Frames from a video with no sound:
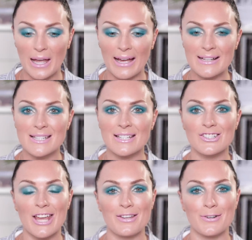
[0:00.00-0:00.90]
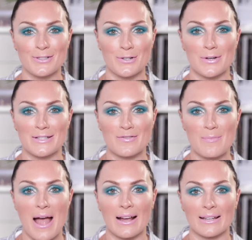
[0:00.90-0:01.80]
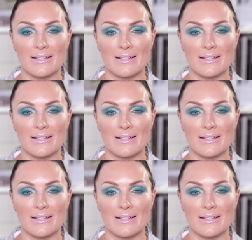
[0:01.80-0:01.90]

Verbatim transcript: and share your stories of Mac